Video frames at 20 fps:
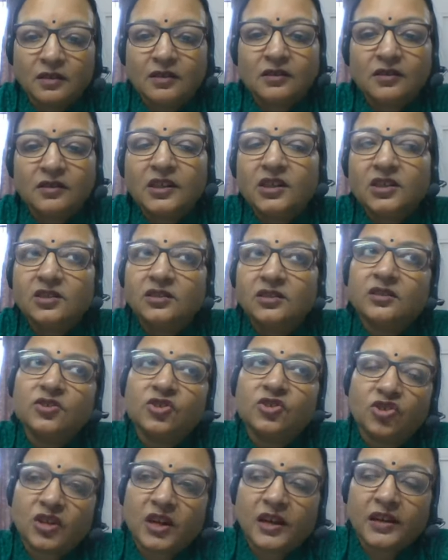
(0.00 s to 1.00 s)
the teacher
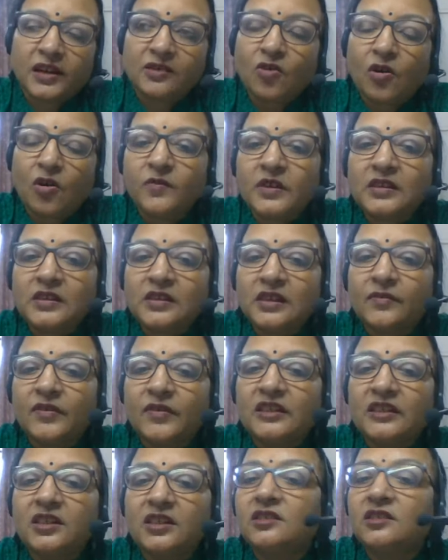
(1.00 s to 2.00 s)
is trying obviously
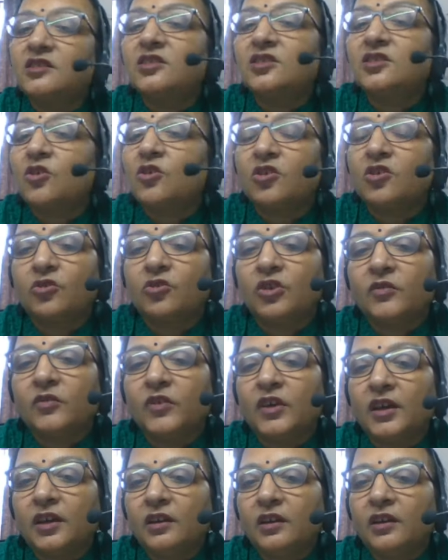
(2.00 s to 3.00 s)
when the teacher is not doing
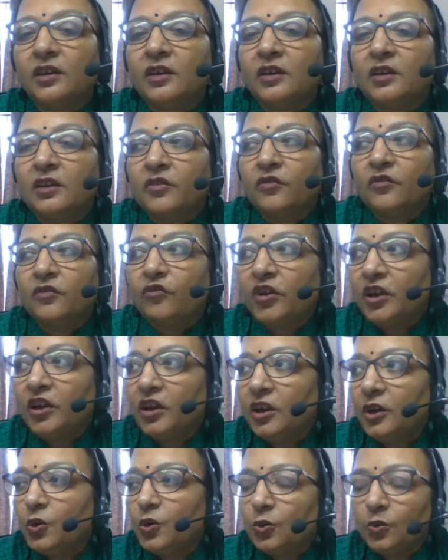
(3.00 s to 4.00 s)
we
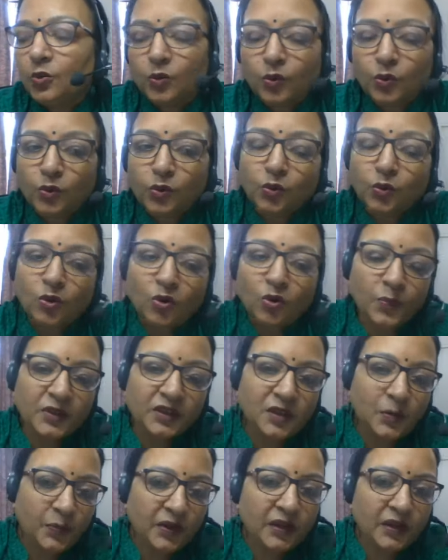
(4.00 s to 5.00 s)
we rope
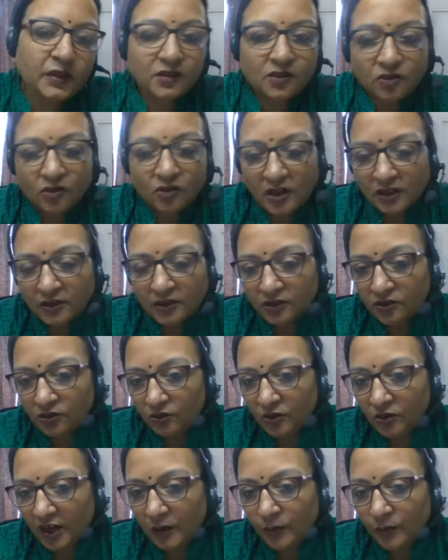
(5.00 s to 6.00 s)
in the parents or others
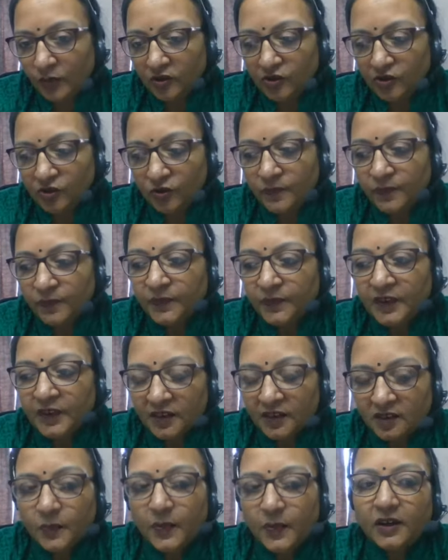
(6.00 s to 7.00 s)
to help also
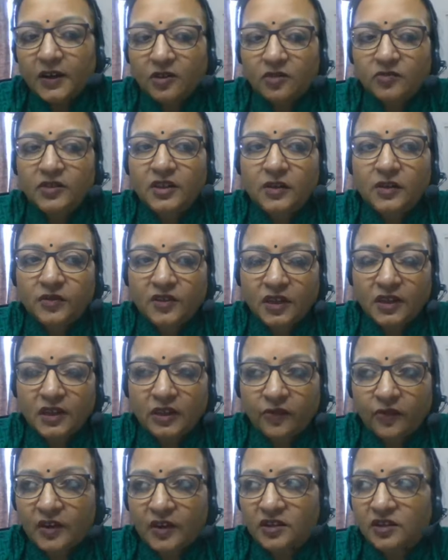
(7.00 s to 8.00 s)
in spite of that the
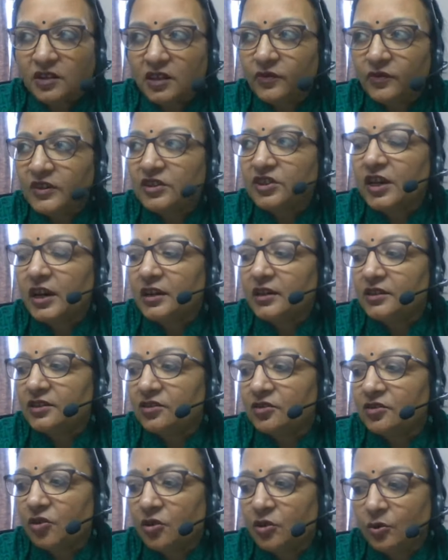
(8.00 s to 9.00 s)
if a if a child
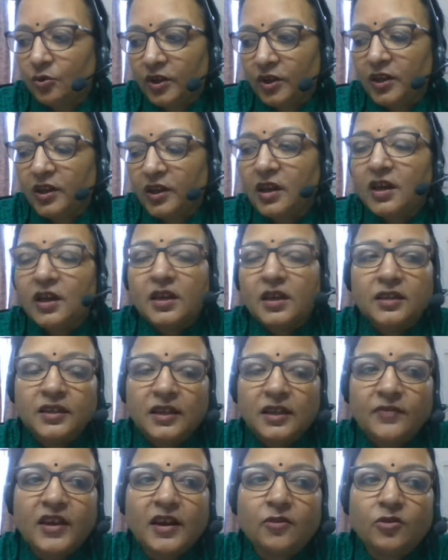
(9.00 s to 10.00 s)
is not doing
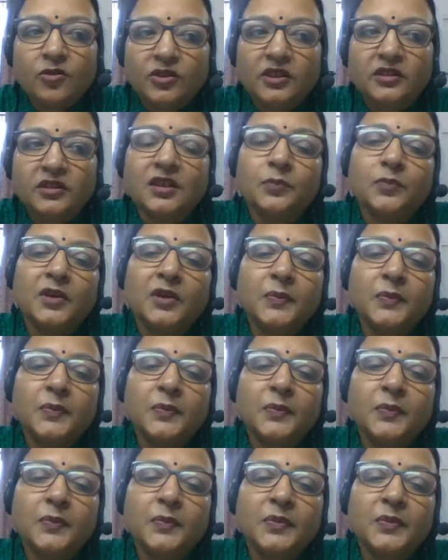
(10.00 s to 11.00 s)
then we have to think that maybe
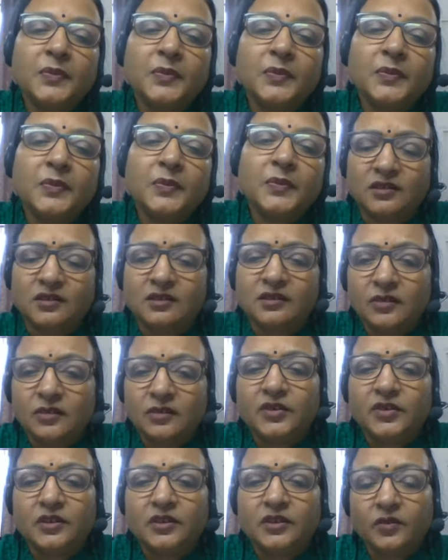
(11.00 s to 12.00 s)
this child learns in a
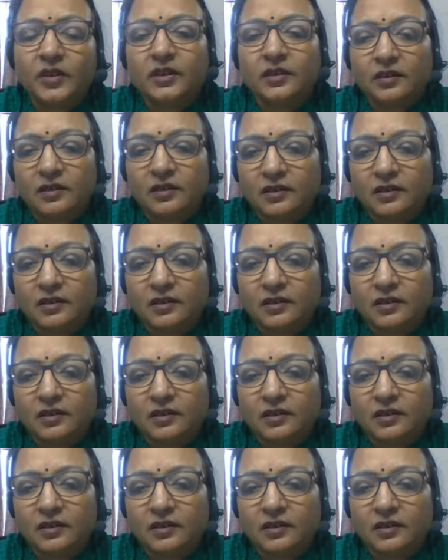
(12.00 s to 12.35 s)
different way